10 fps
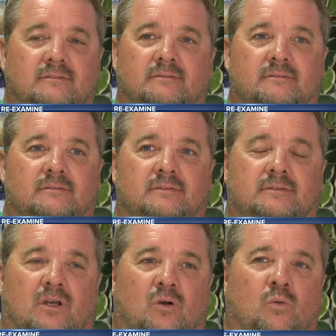On that
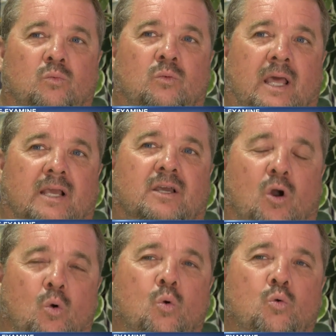cold. On that
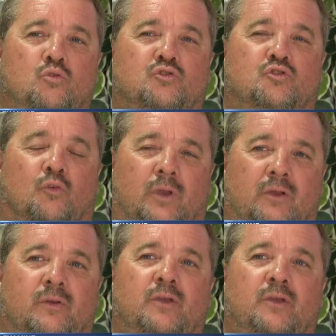cold, cold dreary,